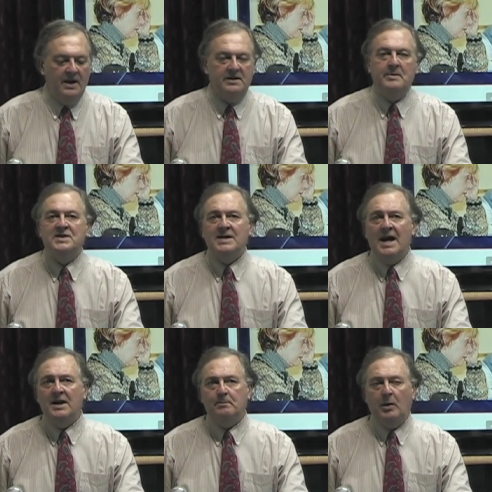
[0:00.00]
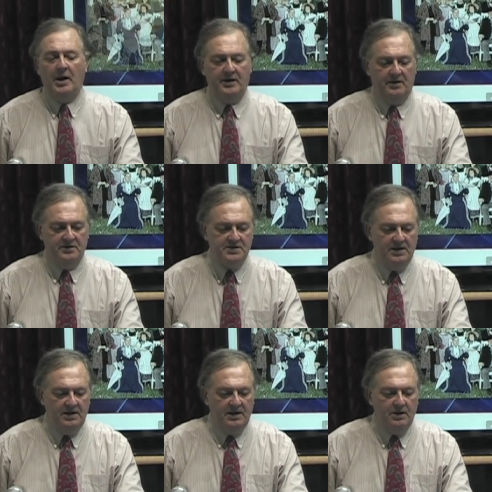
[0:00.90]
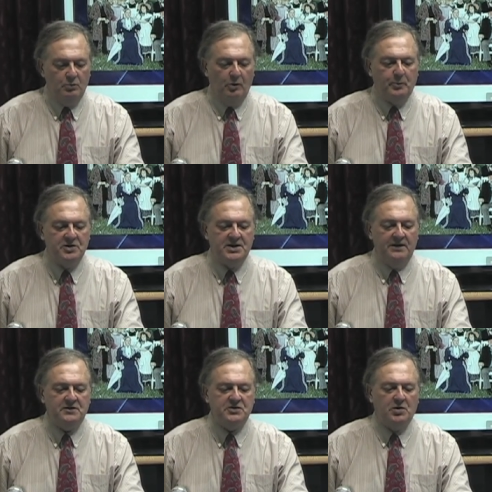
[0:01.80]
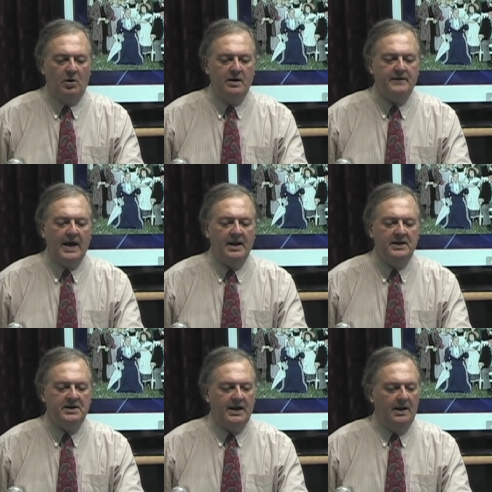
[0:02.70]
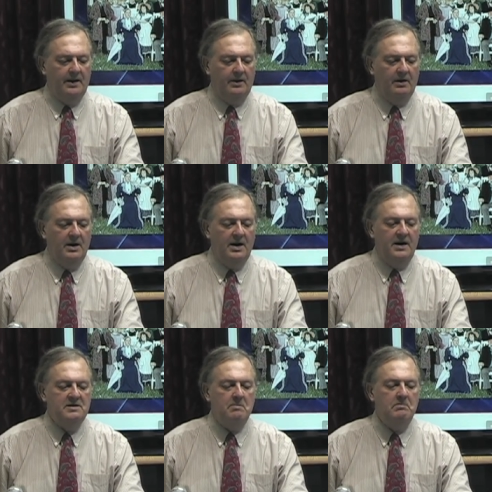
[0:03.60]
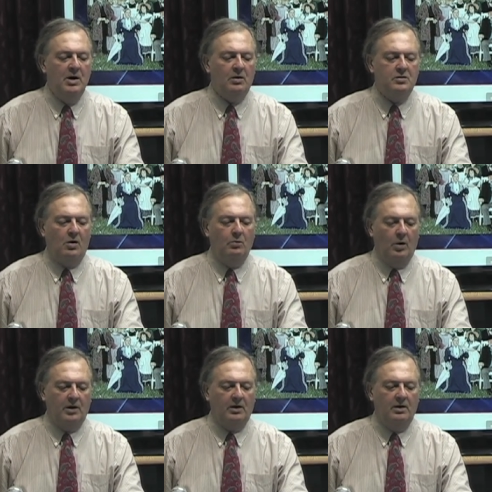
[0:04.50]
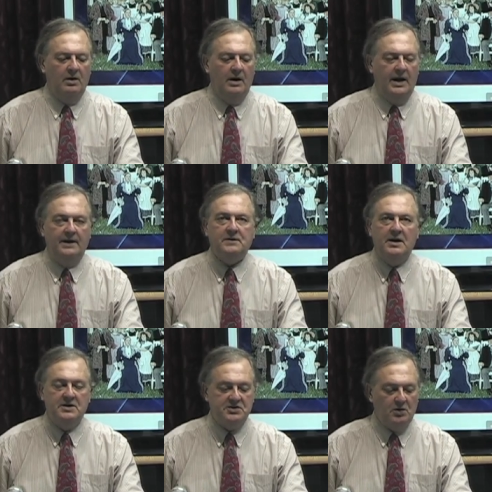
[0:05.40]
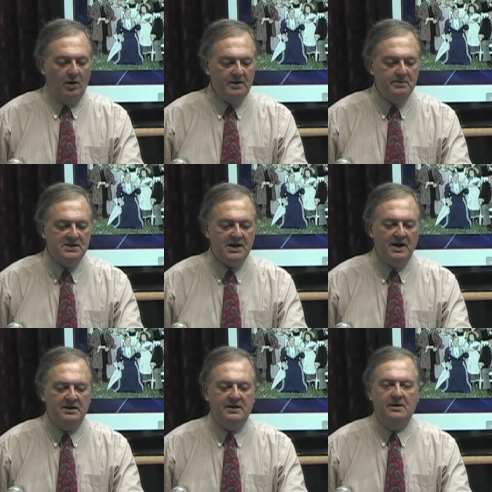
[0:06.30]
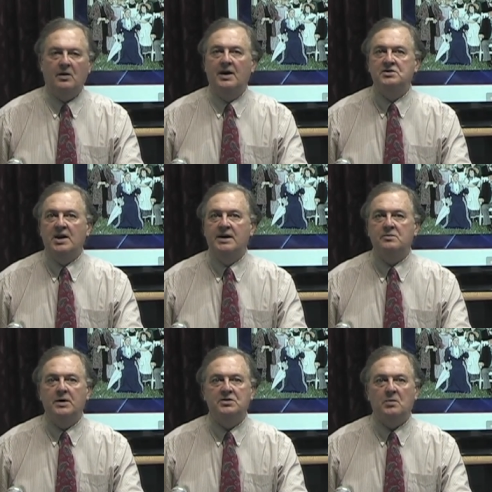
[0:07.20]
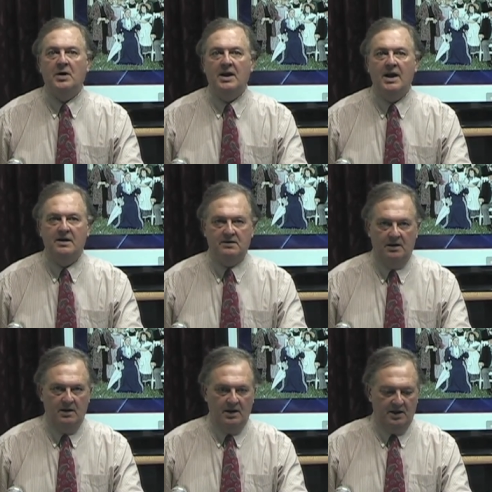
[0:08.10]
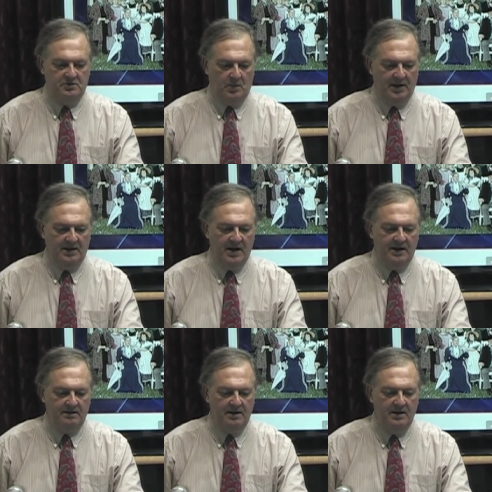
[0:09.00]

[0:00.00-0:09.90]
The Masonic Players will present the story of Helen Keller and the Miracle Worker at the historic Masonic Theater on January 28th and 29th.